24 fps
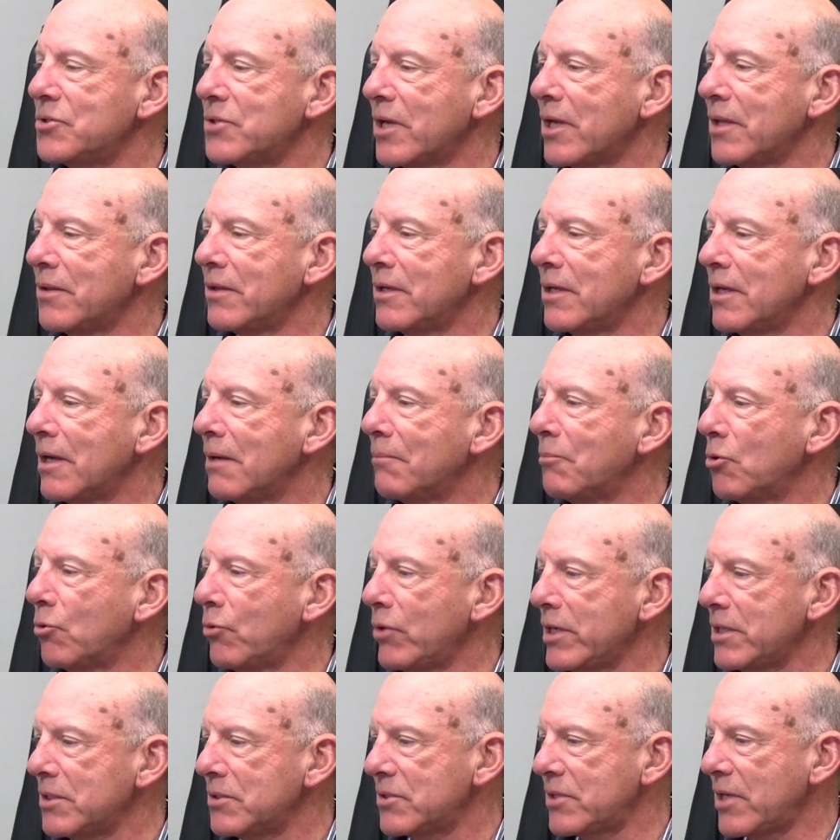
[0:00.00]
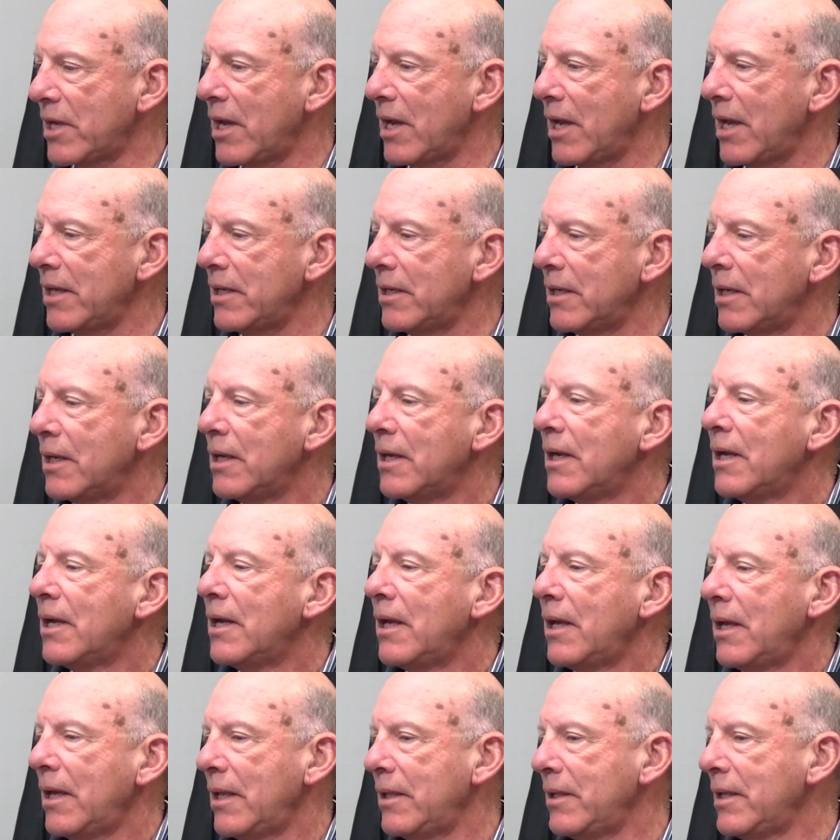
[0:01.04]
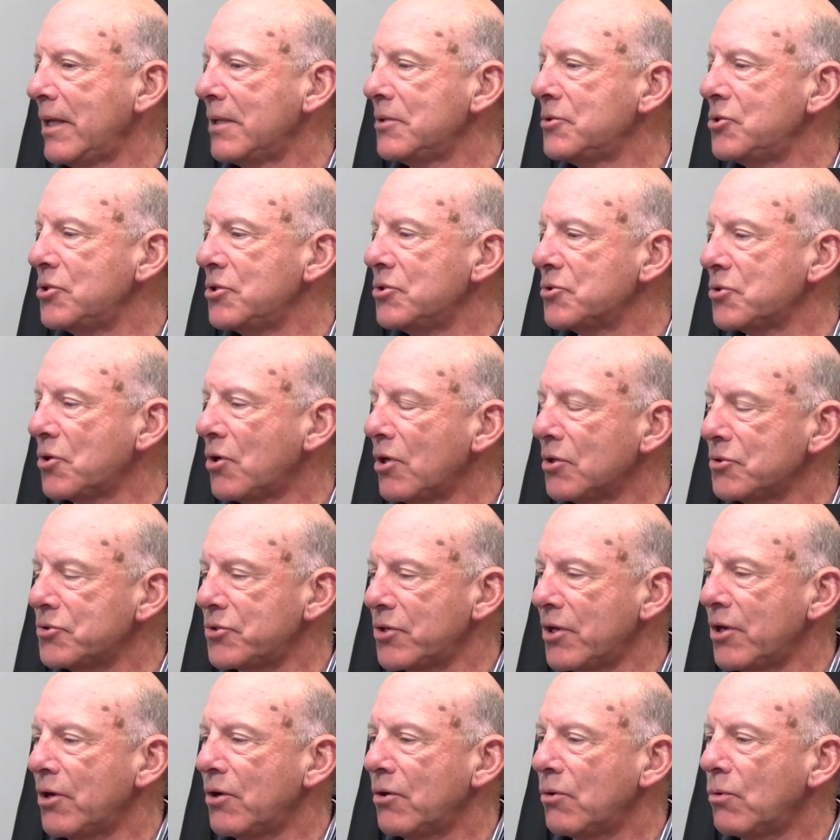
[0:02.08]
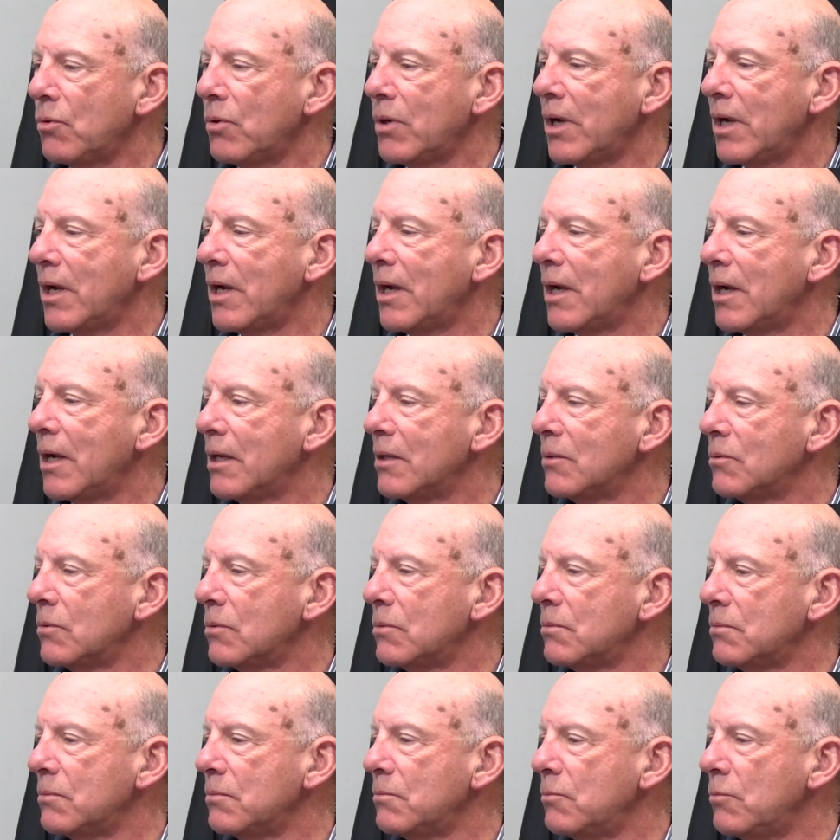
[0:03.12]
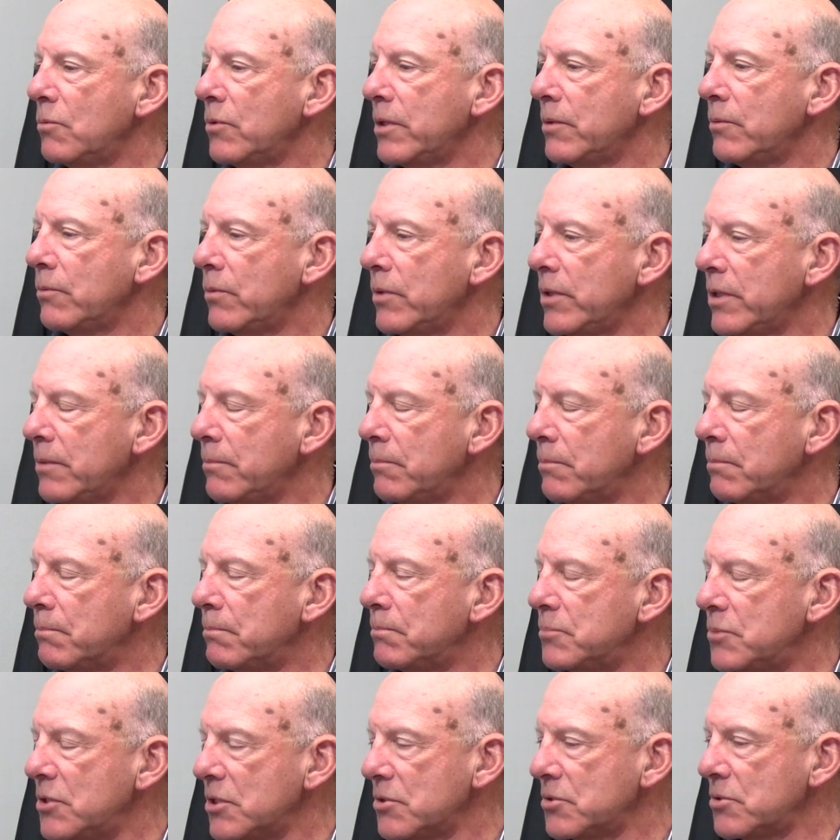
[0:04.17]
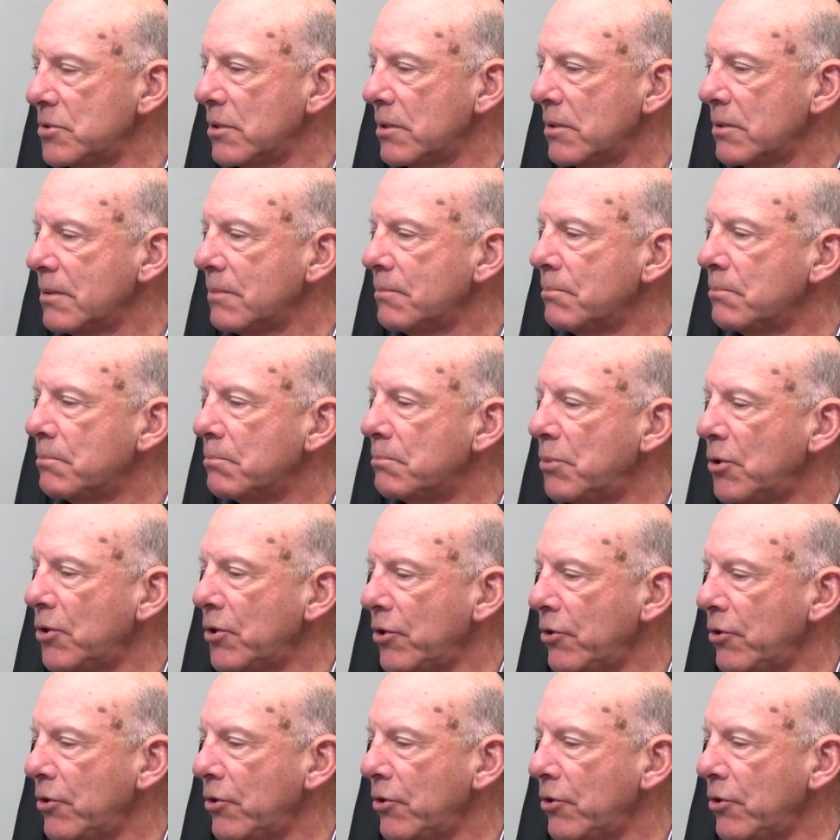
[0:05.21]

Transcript: on the marine side. And then she's also, we just put